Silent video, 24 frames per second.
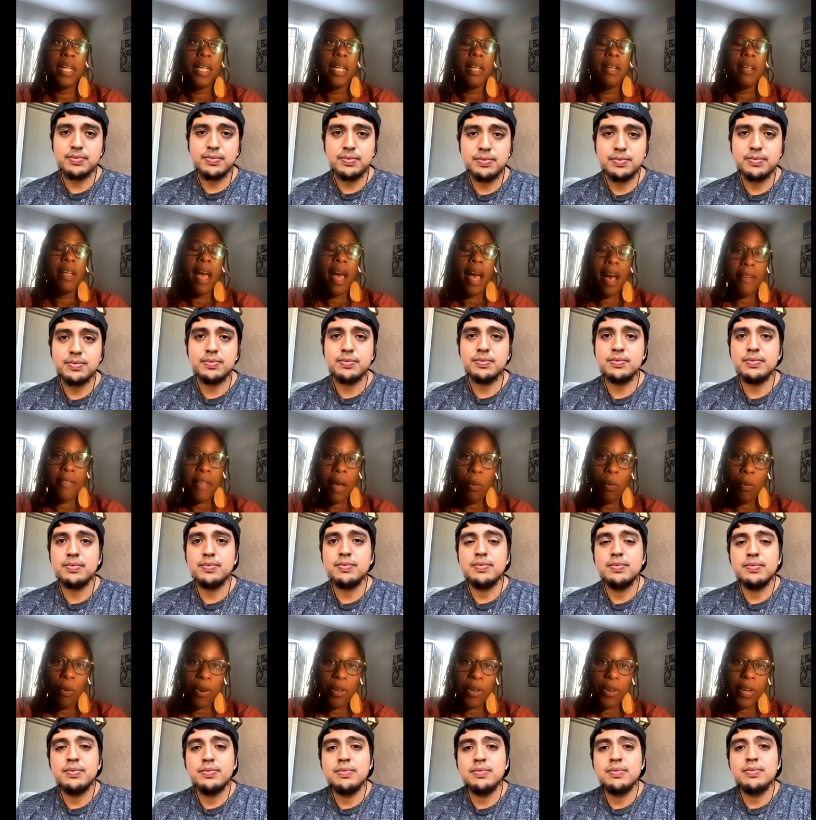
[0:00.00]
Speaker 1: have that
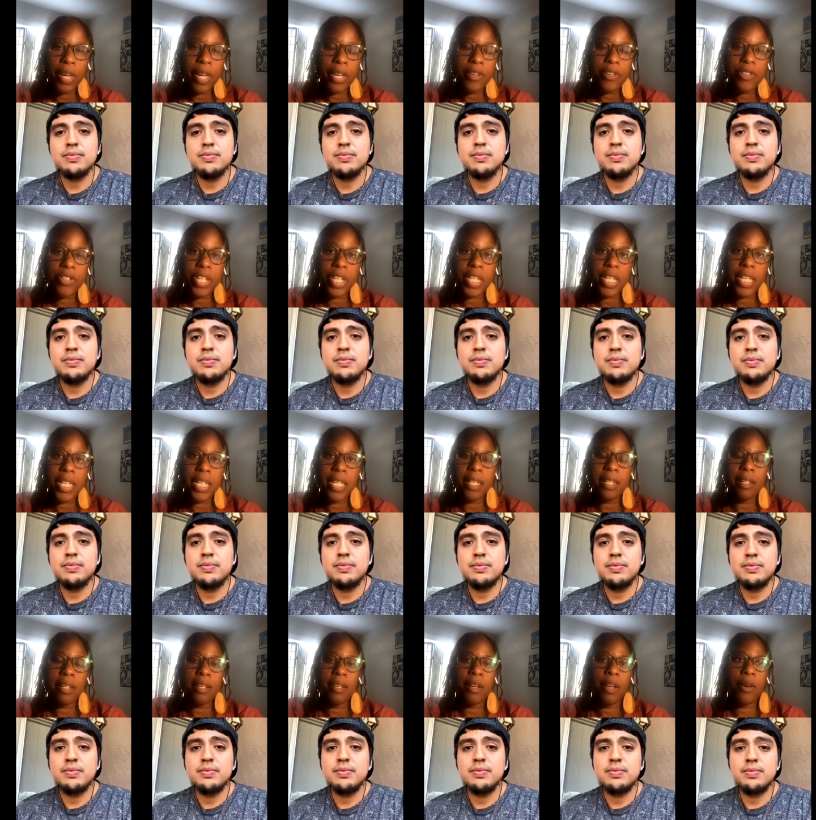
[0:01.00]
warrior energy. You
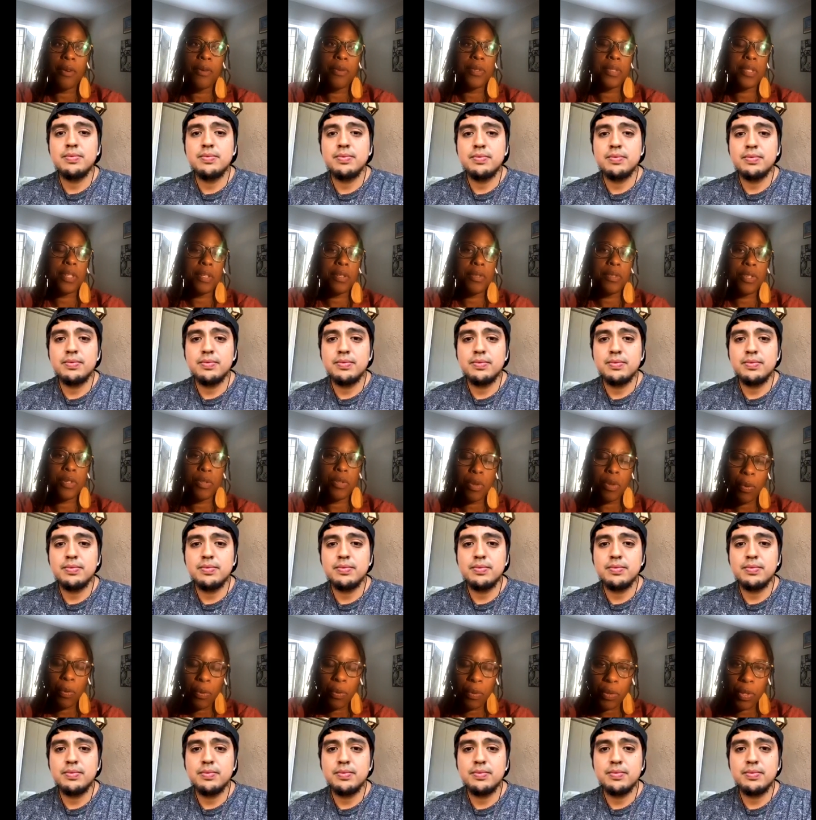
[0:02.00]
know, to to know who
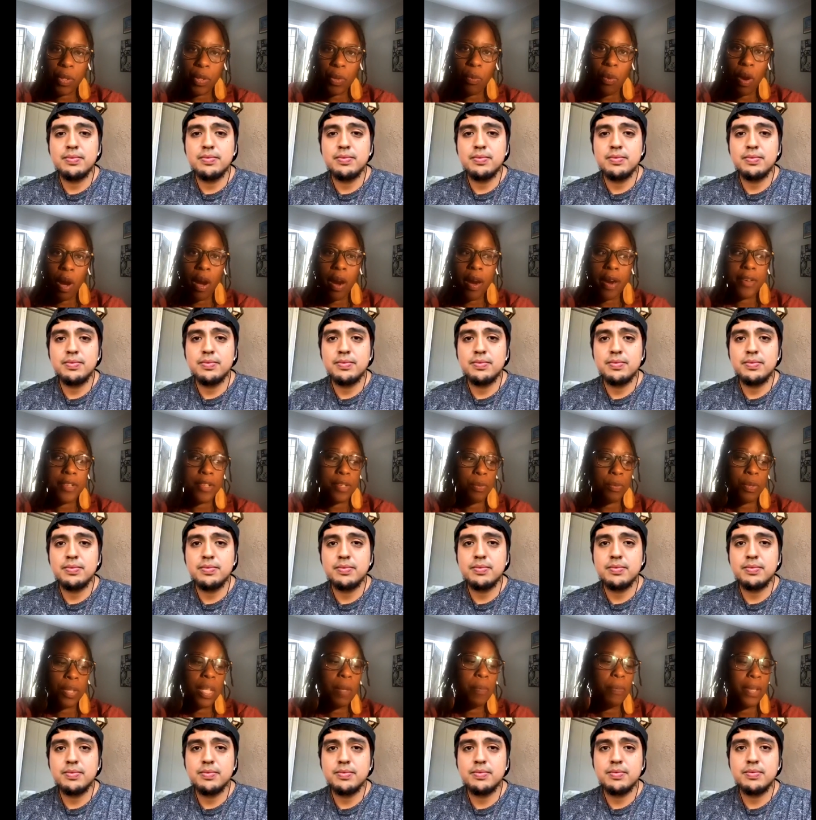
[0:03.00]
you are, to really
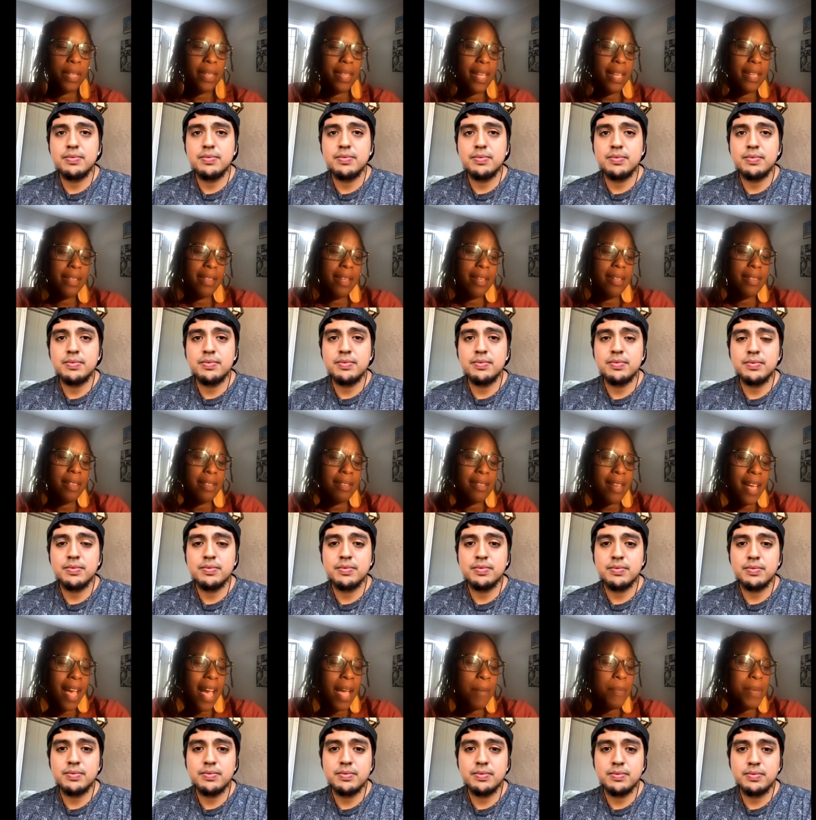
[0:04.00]
put the, the, the
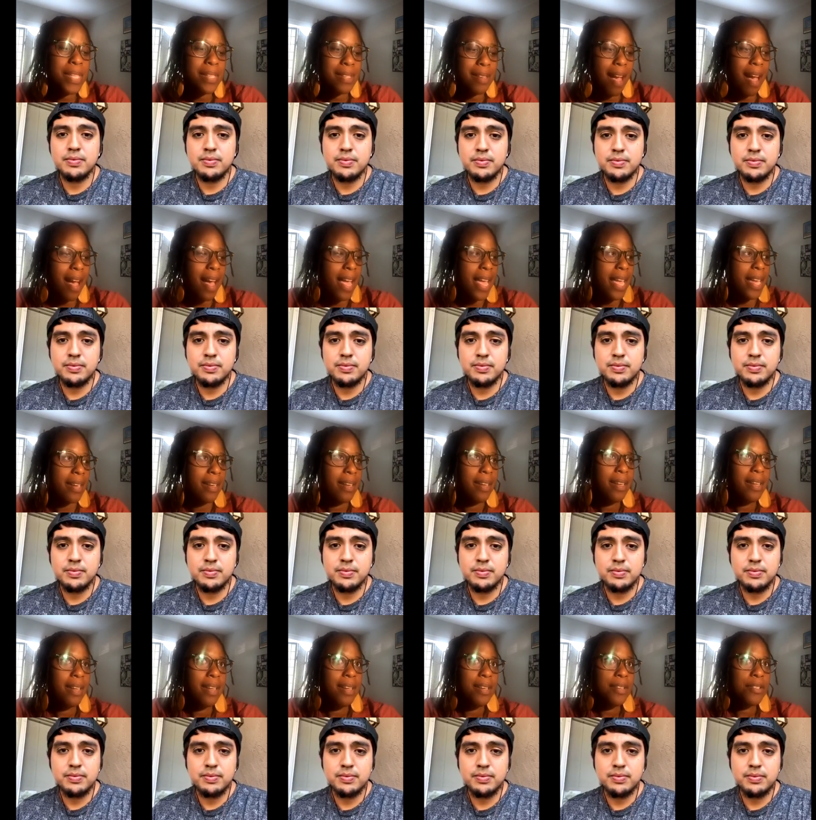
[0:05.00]
time aside
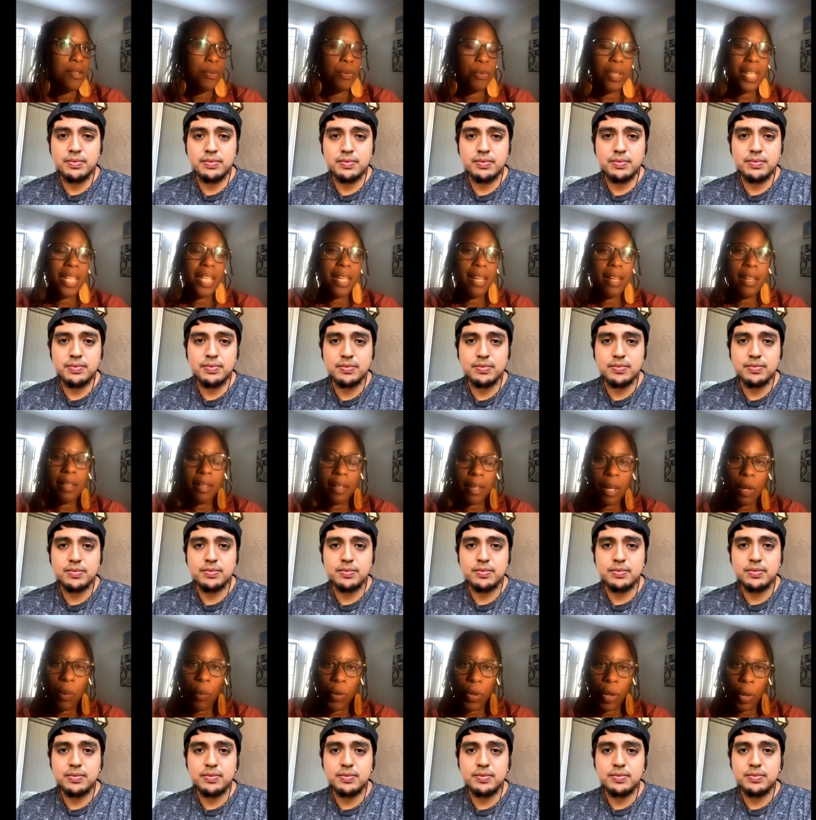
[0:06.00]
to really get clear on what
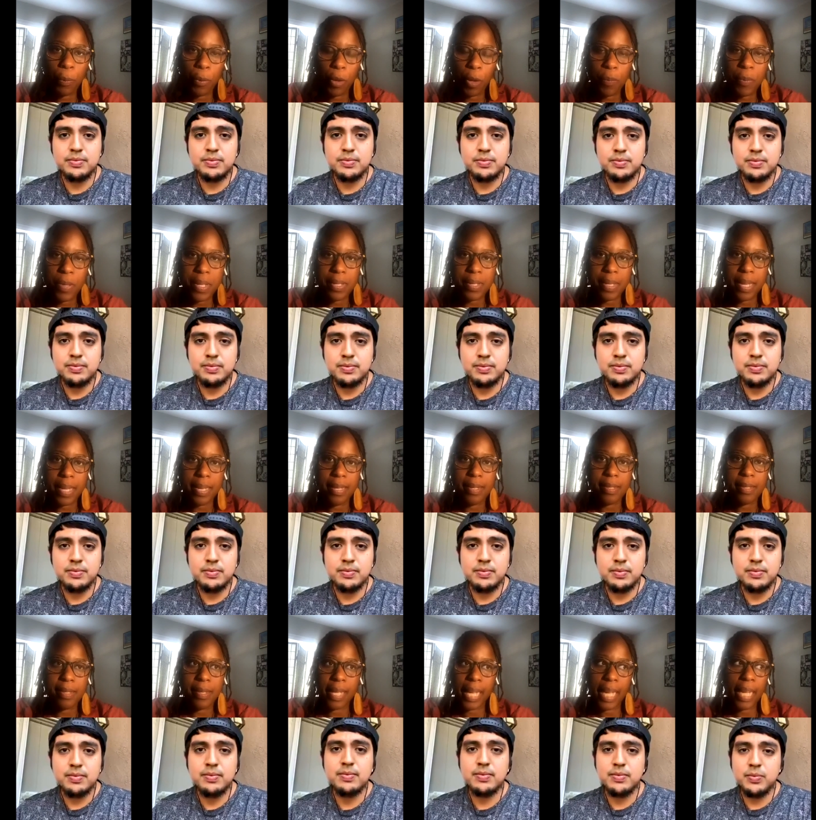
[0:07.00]
your purpose is, to
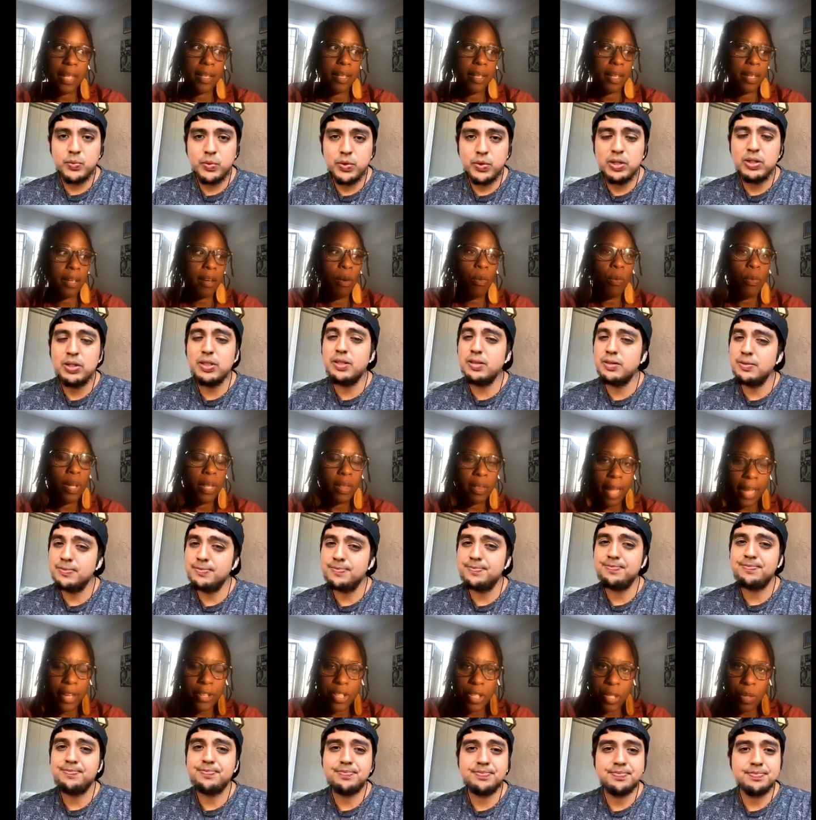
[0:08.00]
get clear on what lights
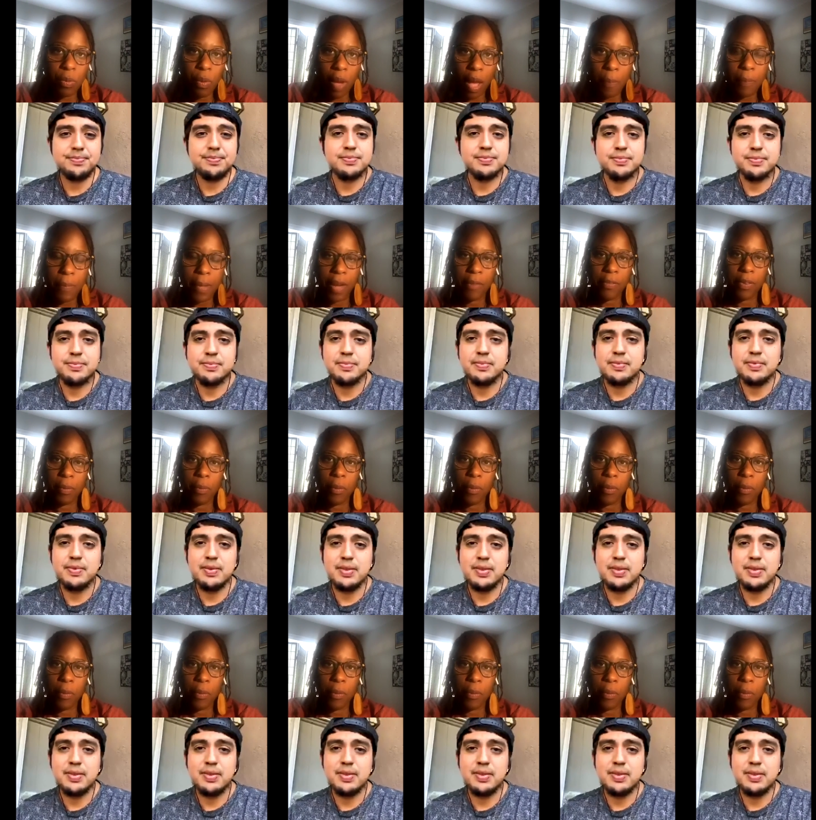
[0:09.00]
you up every mor-